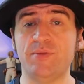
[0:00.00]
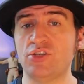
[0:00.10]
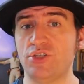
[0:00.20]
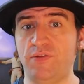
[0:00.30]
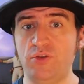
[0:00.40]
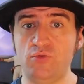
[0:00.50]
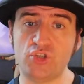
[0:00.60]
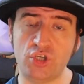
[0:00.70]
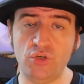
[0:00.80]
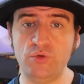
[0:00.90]
Imagine if you
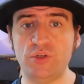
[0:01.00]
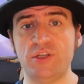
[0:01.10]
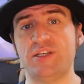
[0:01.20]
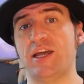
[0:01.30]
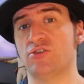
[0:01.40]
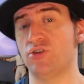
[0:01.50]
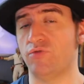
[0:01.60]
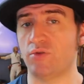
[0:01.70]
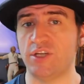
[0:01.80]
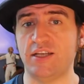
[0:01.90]
skewed the text or
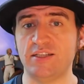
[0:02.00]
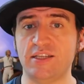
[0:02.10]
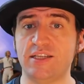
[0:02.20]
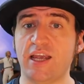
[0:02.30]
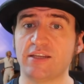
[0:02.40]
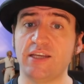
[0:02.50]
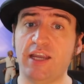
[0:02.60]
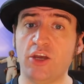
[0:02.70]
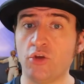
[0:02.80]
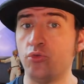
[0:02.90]
rotated the text
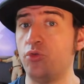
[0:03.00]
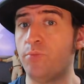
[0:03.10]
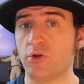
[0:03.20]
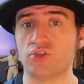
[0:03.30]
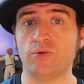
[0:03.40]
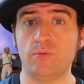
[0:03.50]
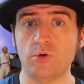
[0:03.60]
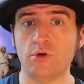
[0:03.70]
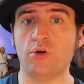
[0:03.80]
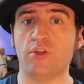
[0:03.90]
in a group or
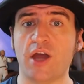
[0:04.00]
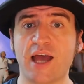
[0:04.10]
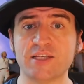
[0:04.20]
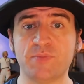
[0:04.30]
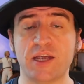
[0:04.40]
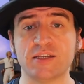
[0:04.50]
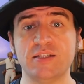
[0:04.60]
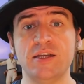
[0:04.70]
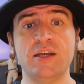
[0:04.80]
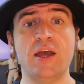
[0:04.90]
some other
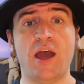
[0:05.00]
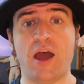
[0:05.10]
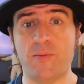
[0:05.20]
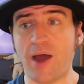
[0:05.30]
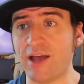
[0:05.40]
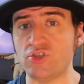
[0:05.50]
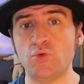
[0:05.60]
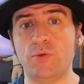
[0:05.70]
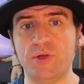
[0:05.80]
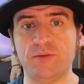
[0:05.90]
aspect as
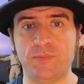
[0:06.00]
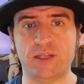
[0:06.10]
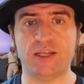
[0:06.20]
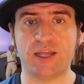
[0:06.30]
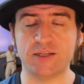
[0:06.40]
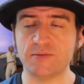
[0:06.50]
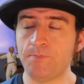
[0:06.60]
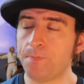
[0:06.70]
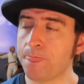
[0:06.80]
you were building it.